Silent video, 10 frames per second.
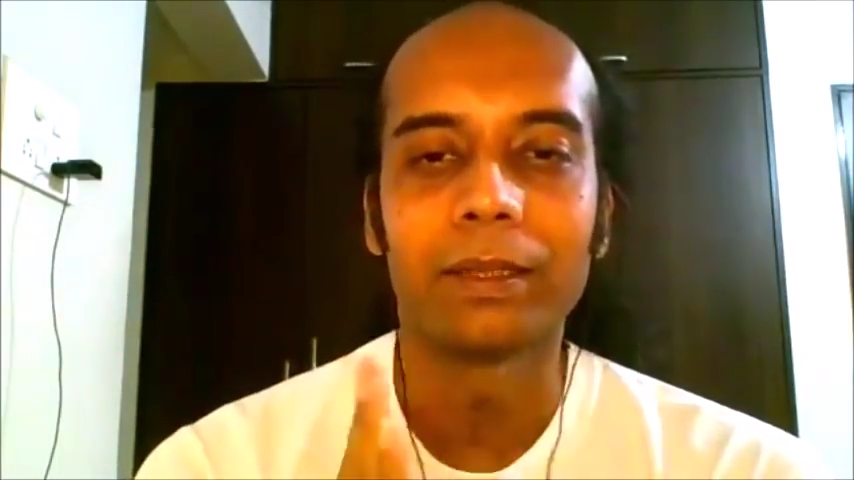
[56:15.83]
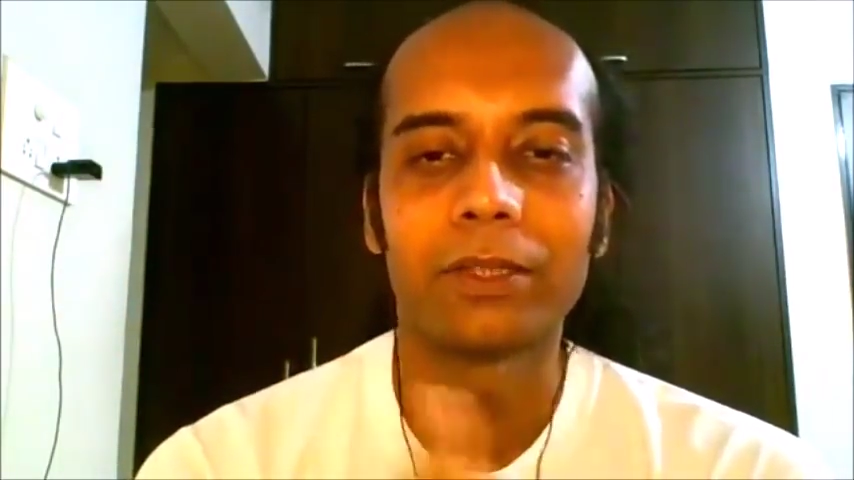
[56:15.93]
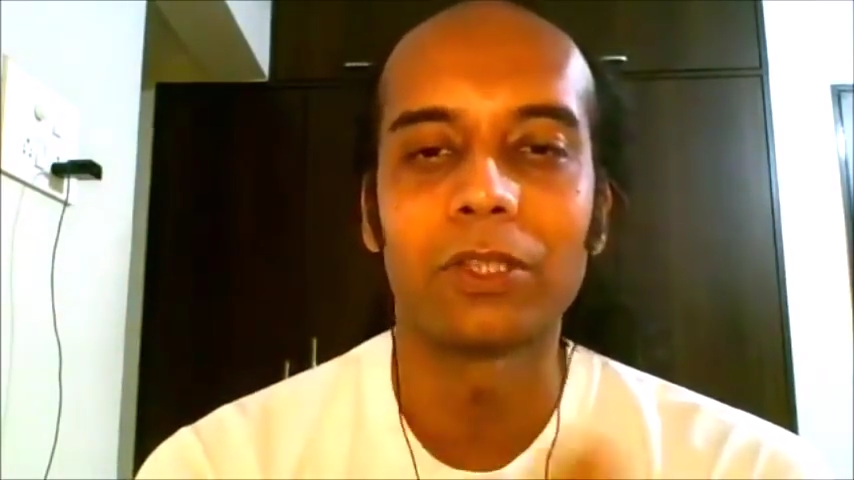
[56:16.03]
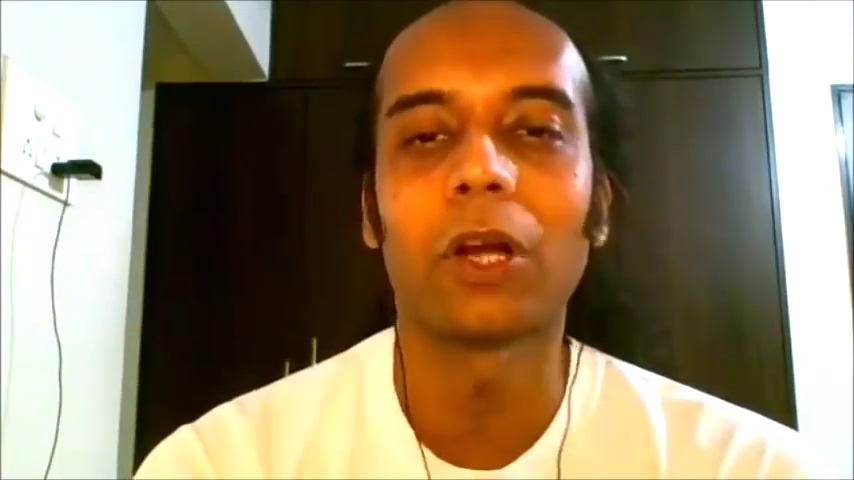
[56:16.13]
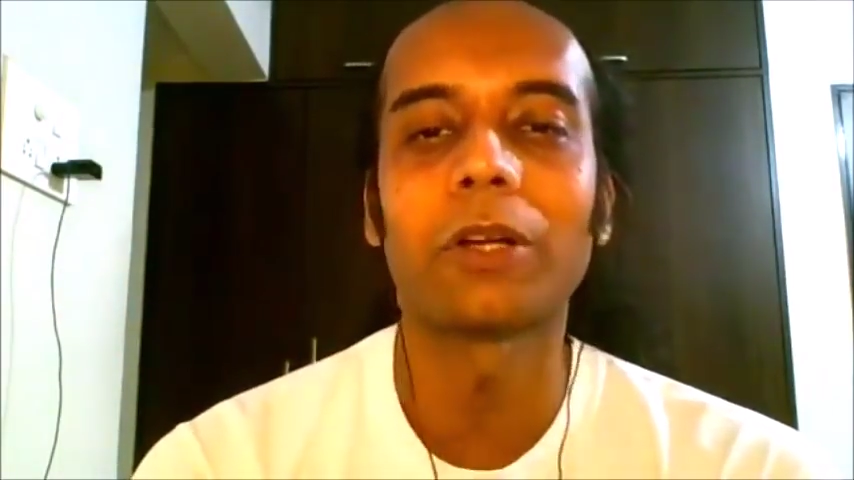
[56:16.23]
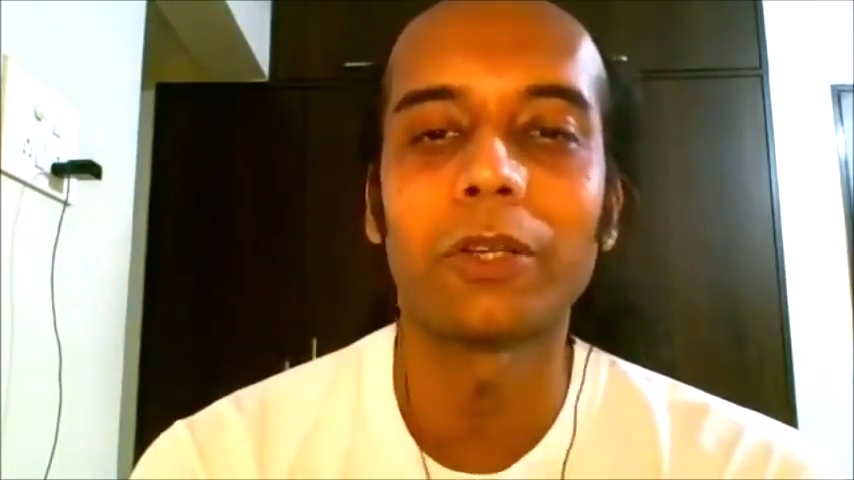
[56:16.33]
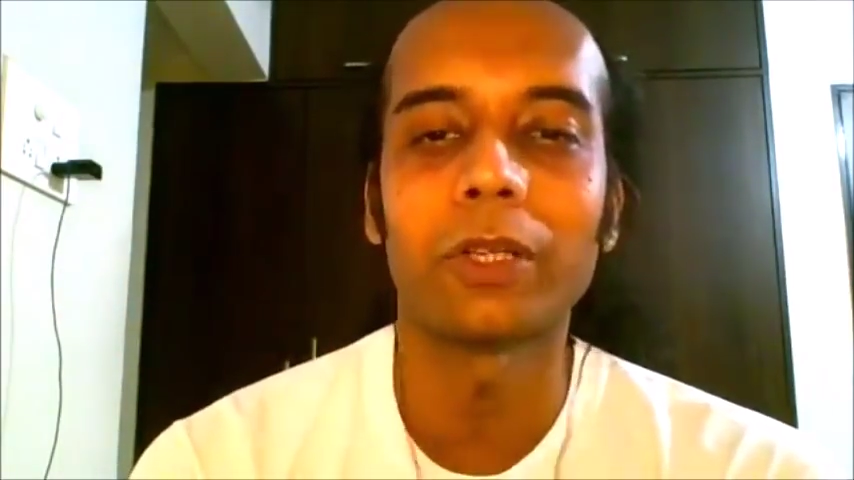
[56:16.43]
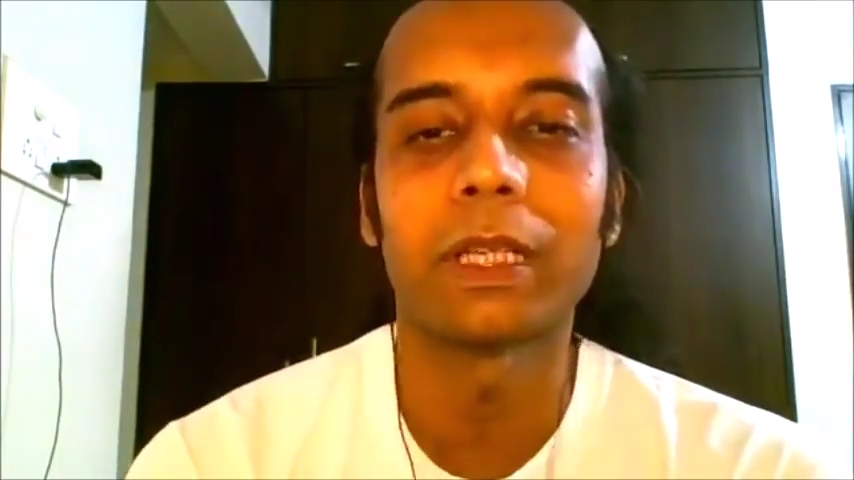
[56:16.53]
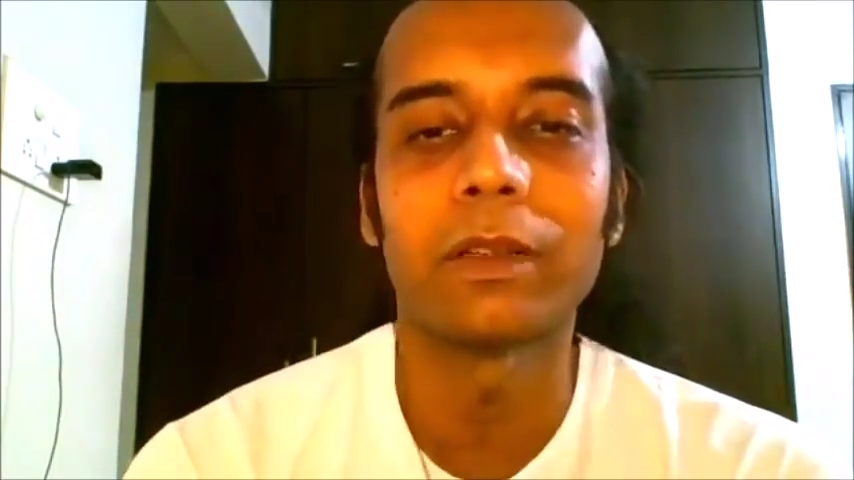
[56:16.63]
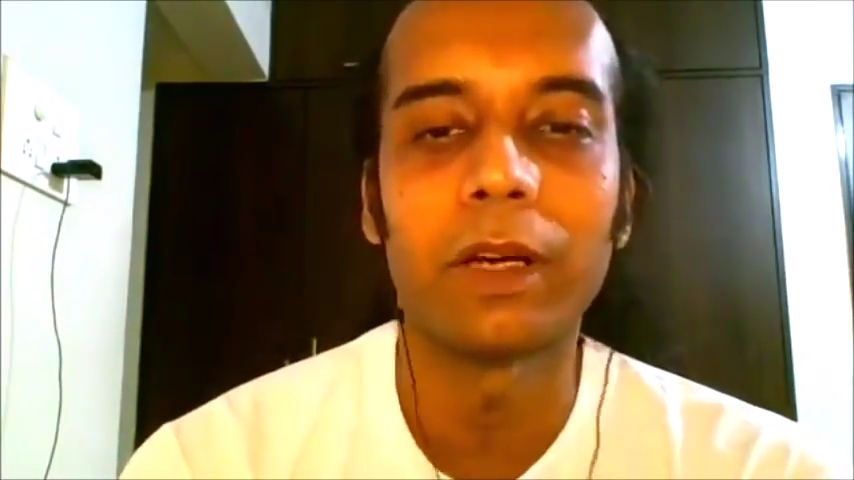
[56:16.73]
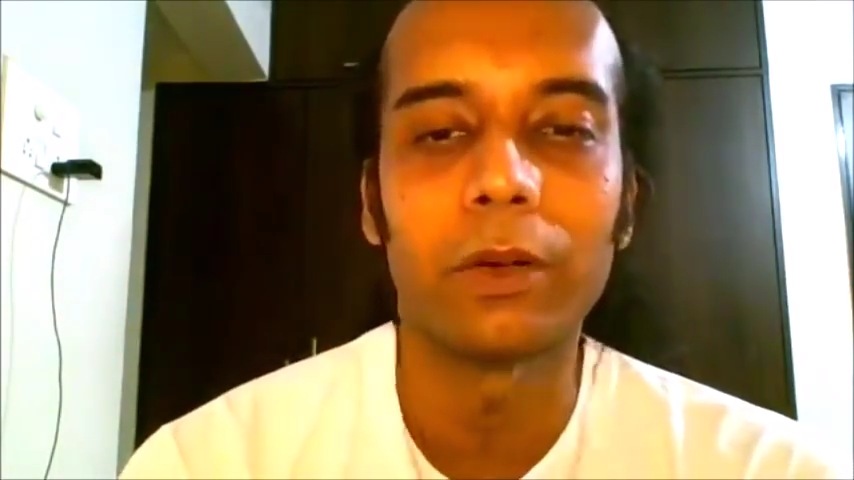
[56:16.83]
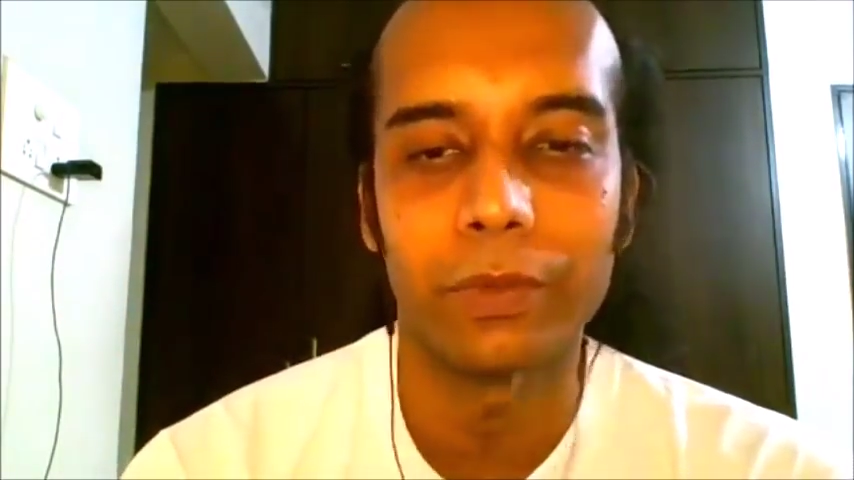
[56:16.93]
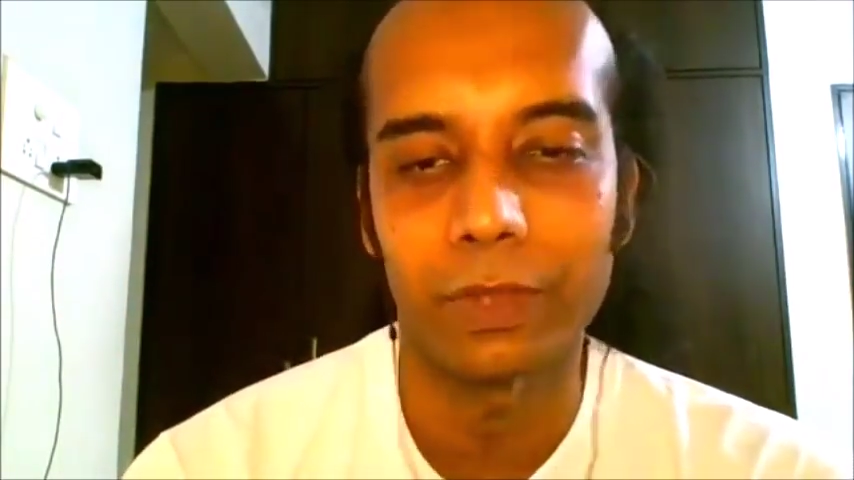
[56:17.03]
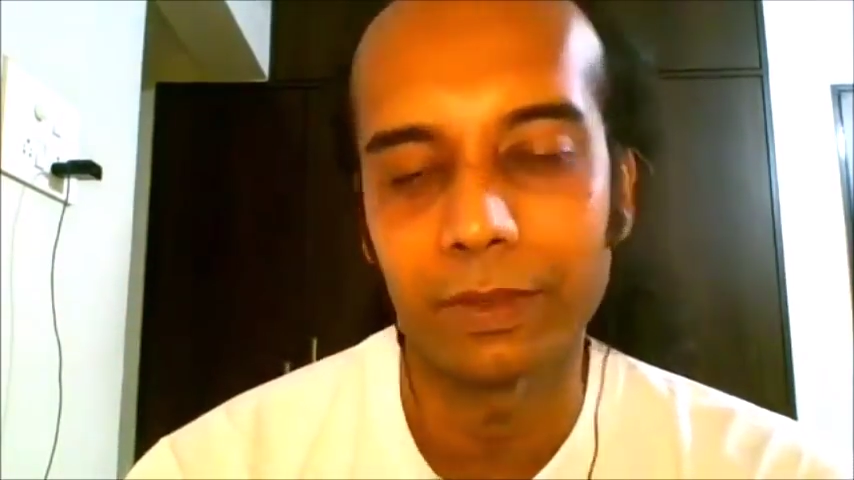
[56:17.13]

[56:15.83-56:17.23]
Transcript: sort yourself out.